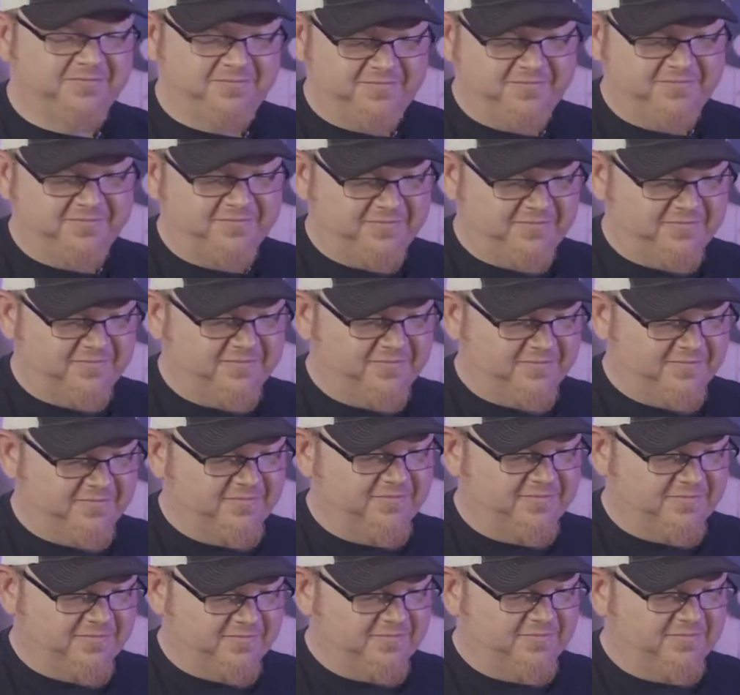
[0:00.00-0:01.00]

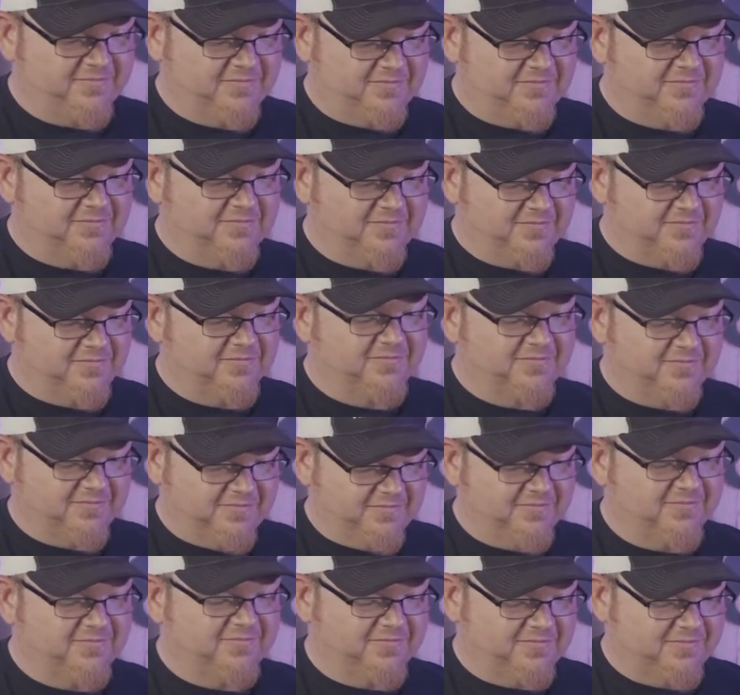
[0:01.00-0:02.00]

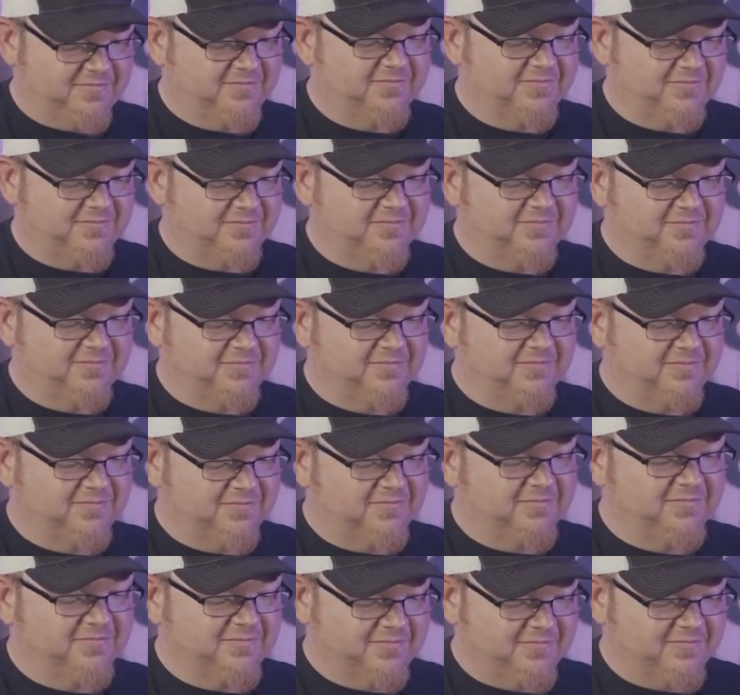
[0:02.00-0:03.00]

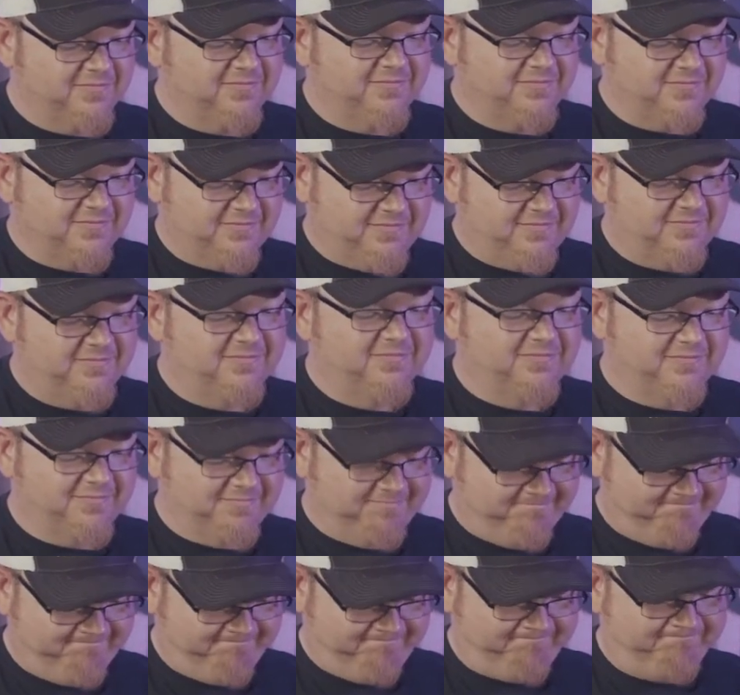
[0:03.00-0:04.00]

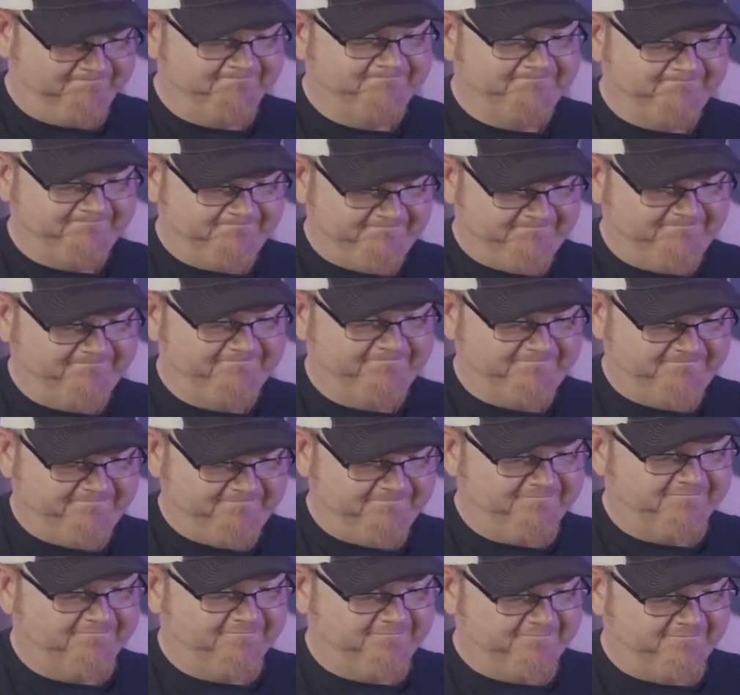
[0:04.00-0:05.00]

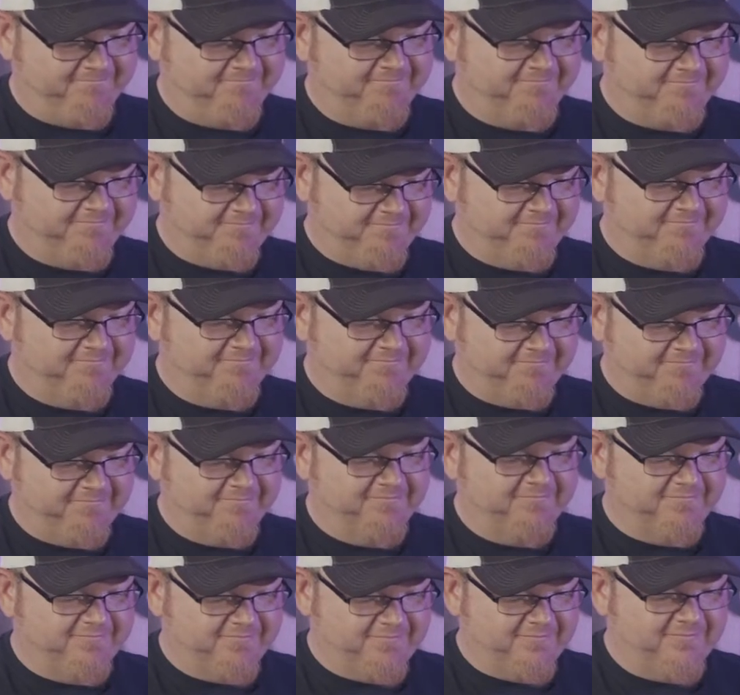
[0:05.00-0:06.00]

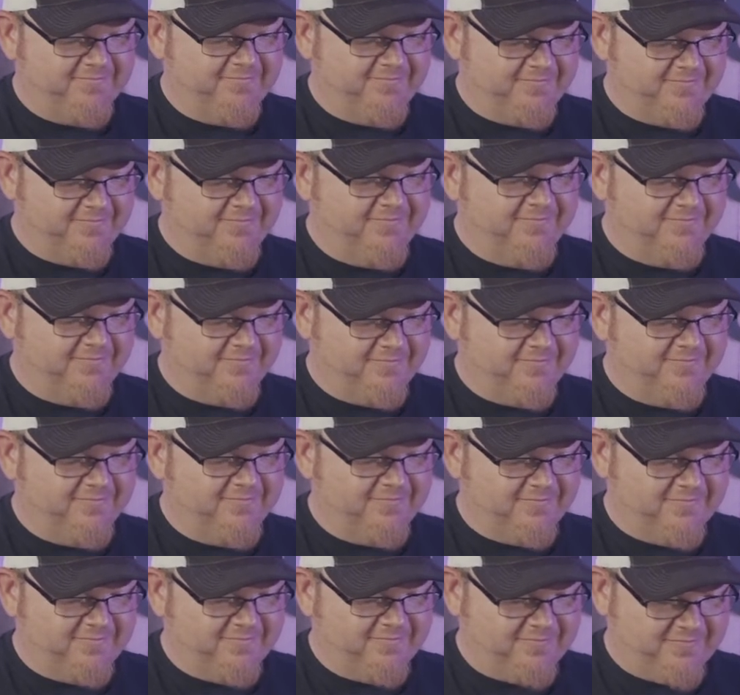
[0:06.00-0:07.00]

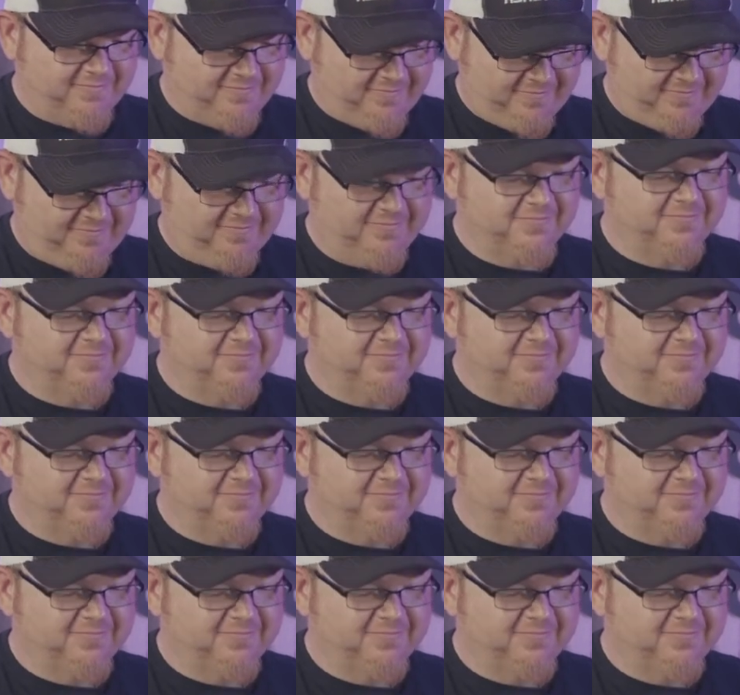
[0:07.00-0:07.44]
[no speech]